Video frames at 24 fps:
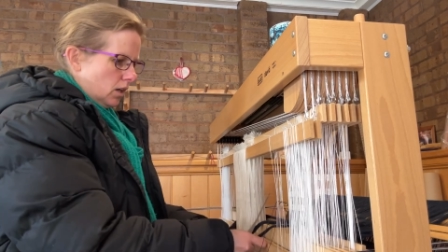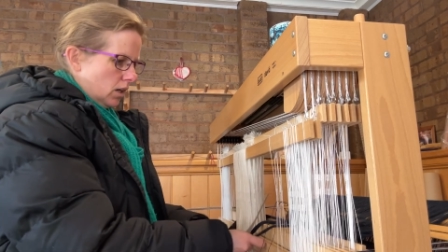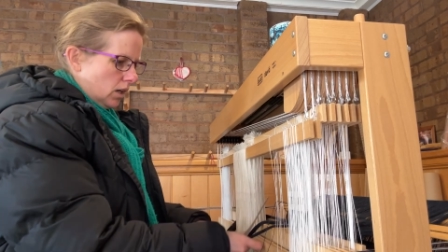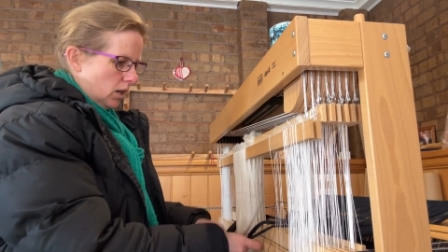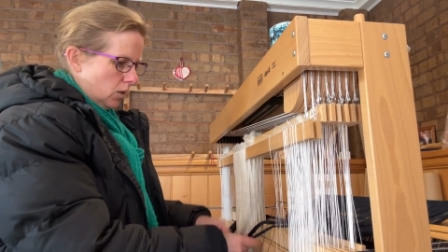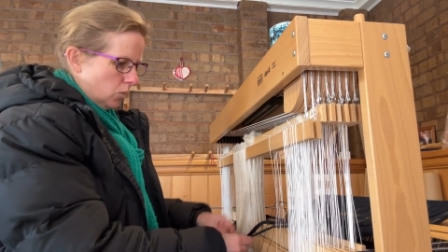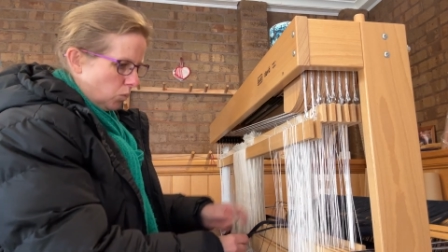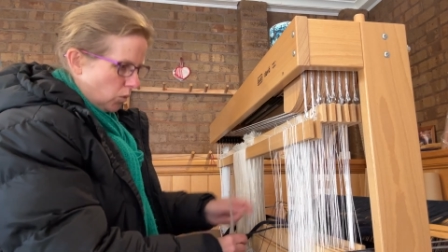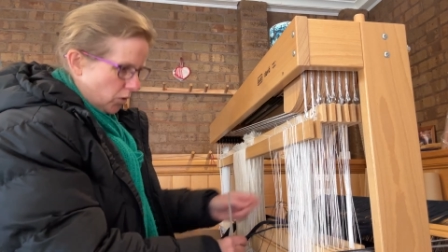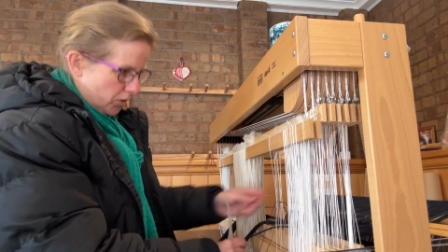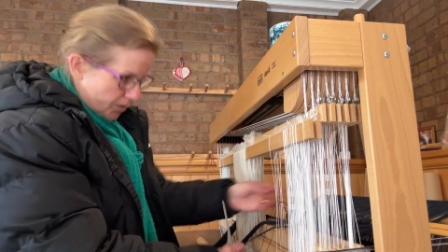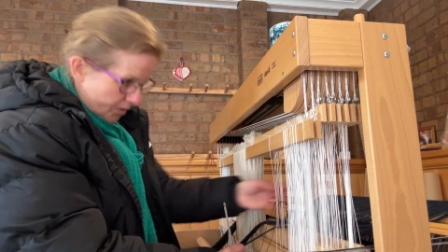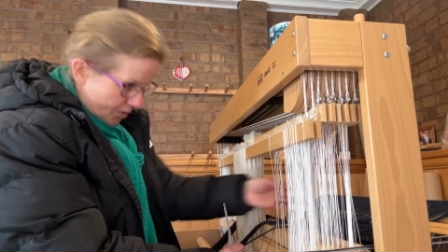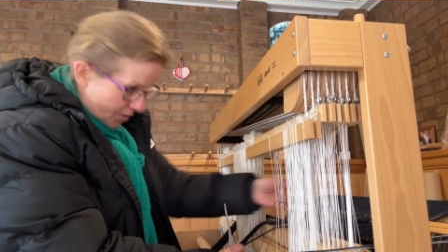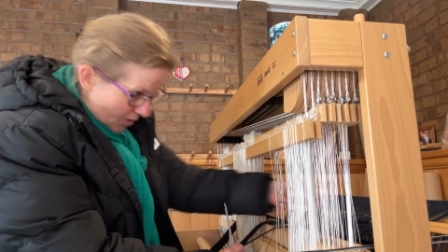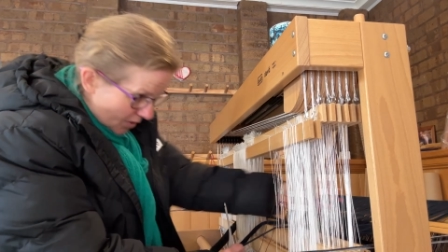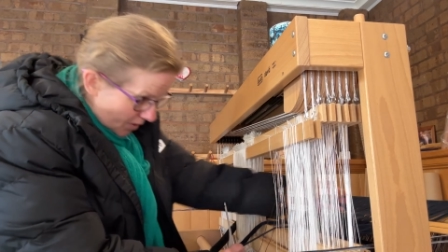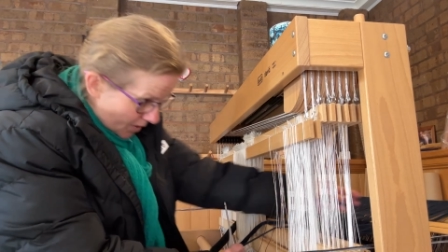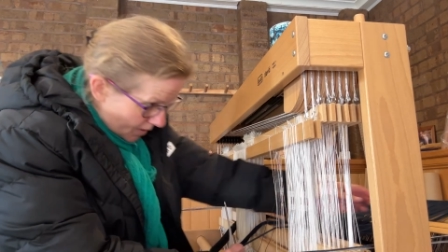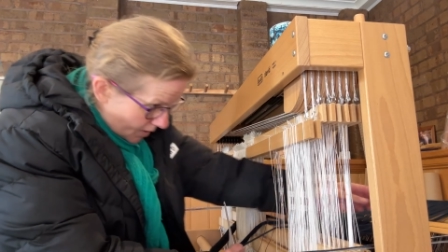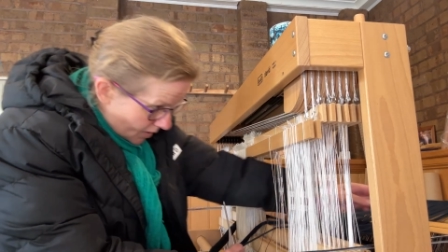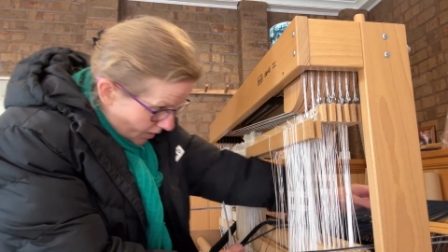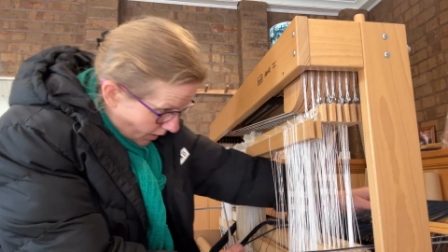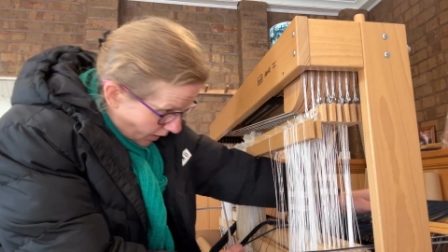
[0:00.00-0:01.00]
I wanted to
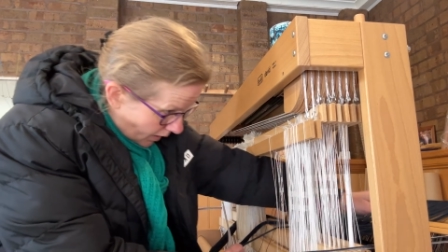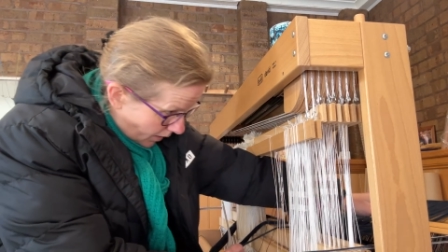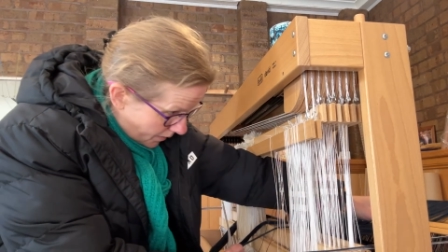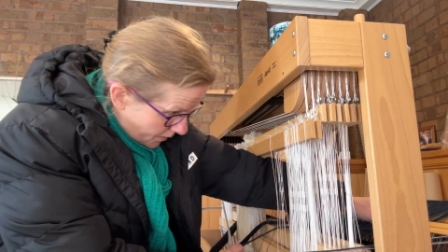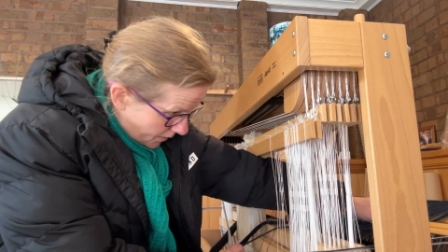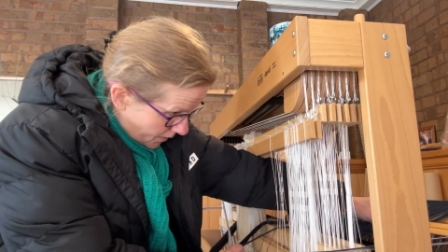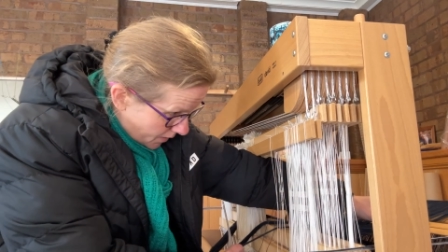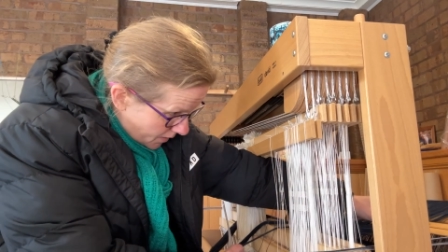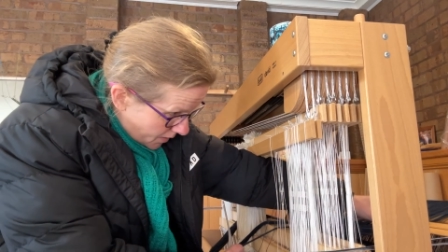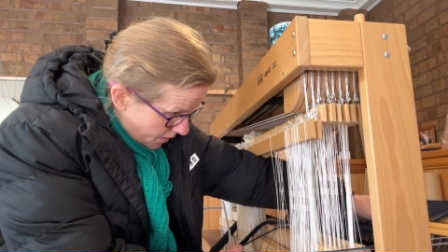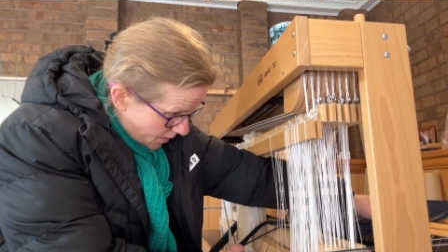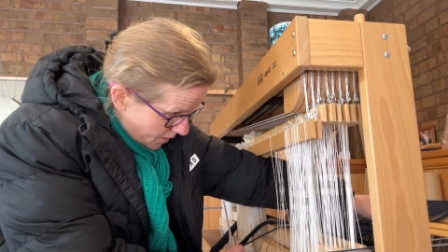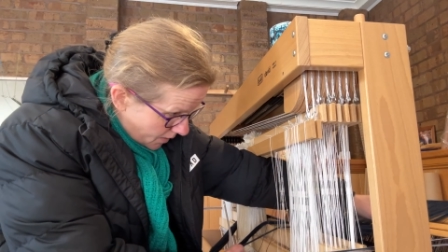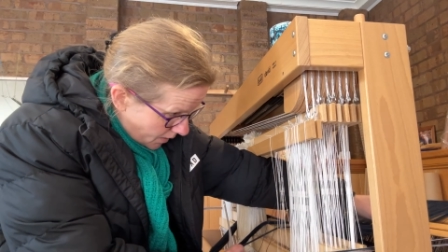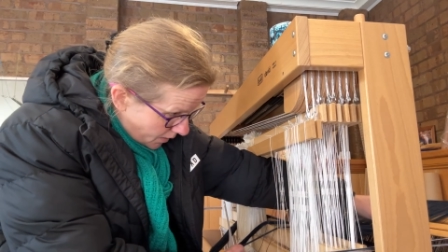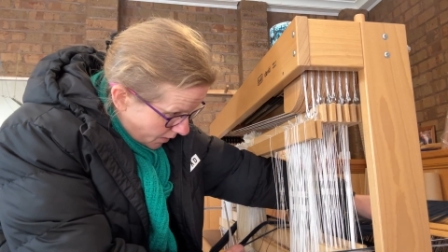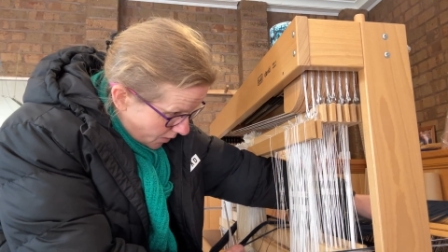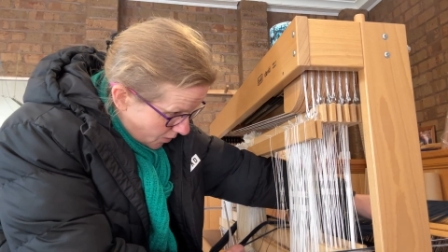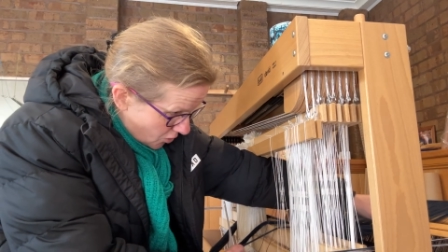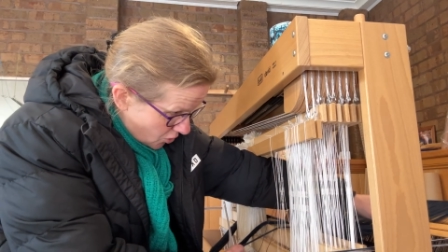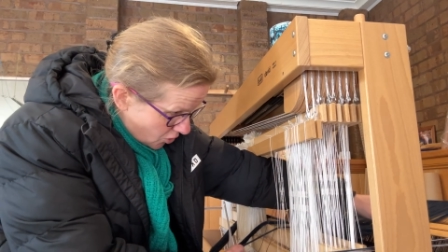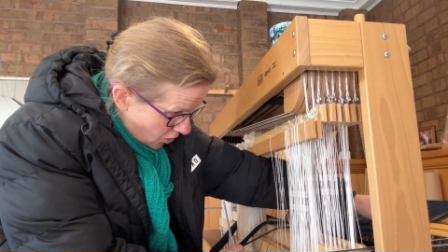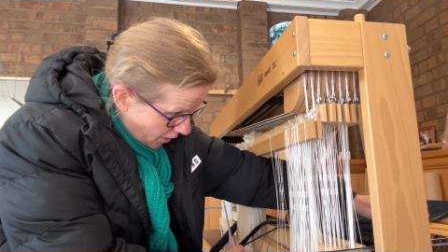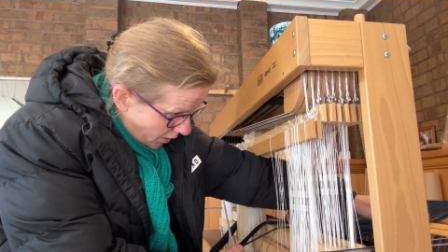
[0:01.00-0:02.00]
start this
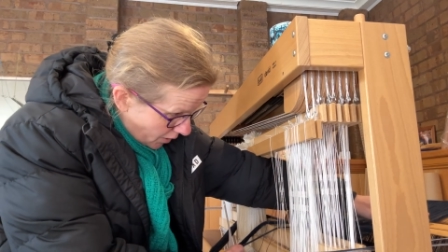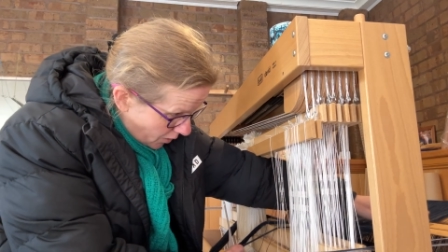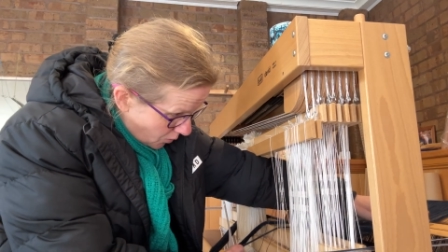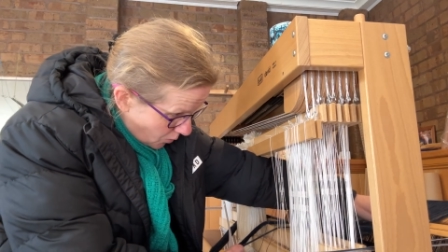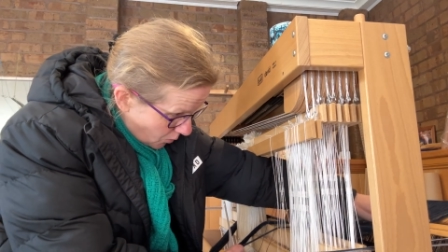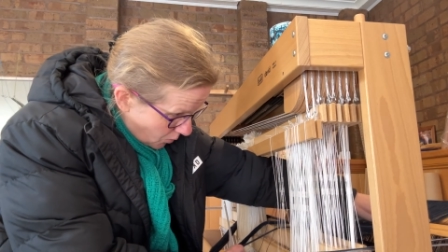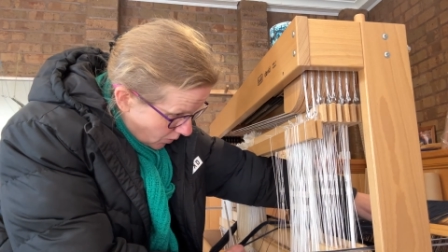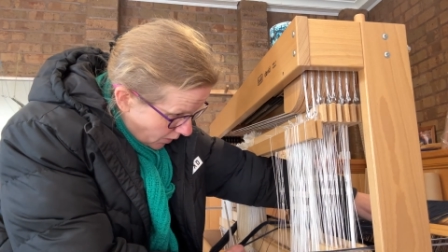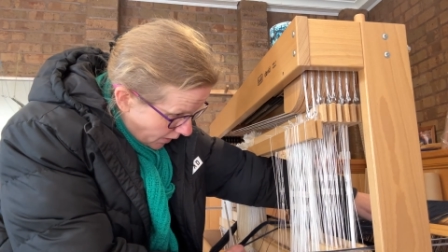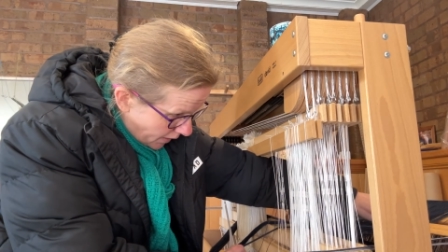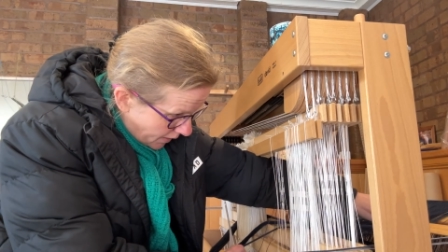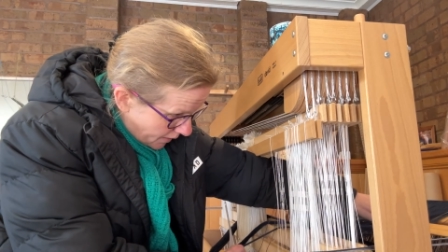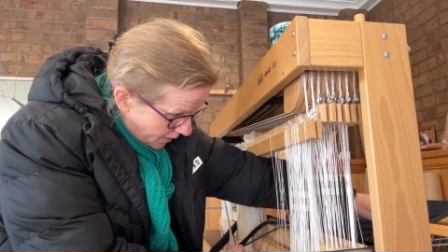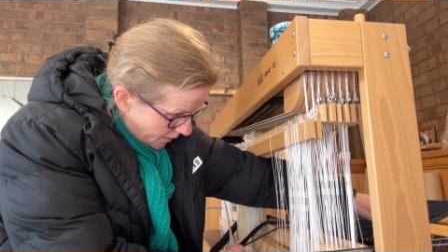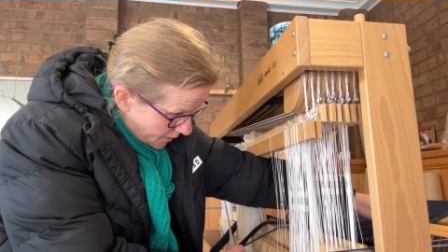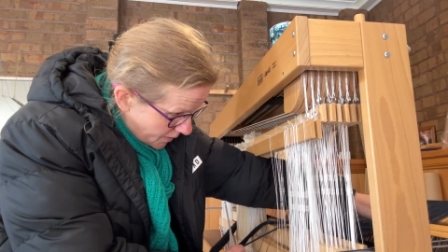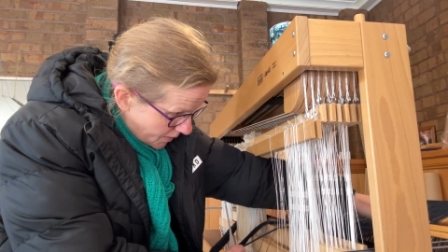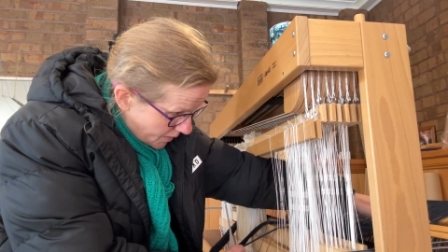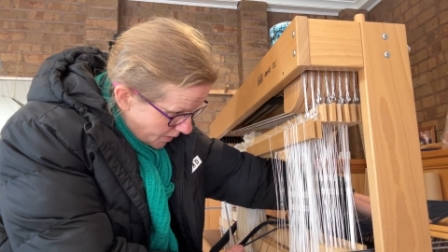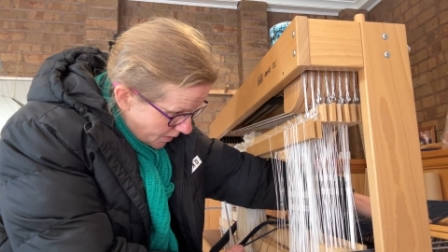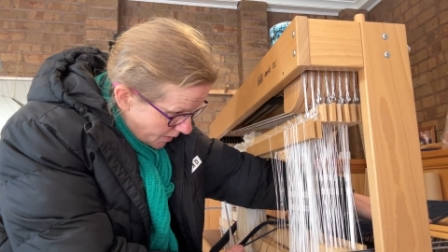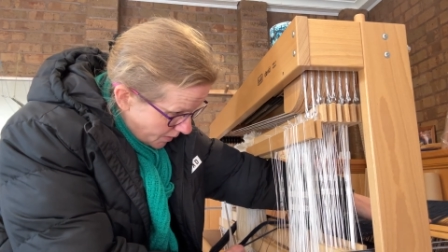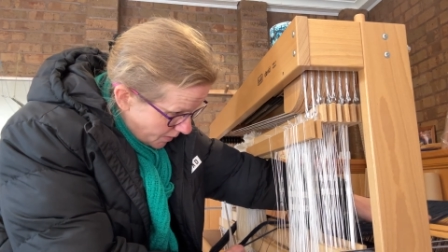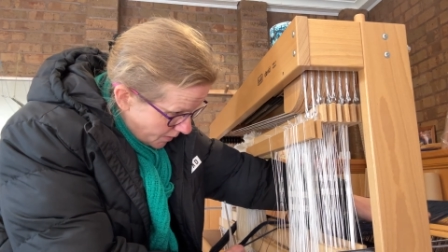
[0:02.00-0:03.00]
second channel
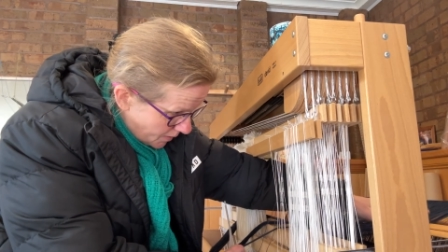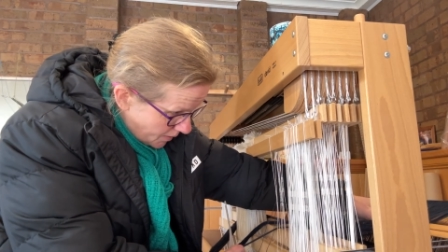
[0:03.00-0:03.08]
as,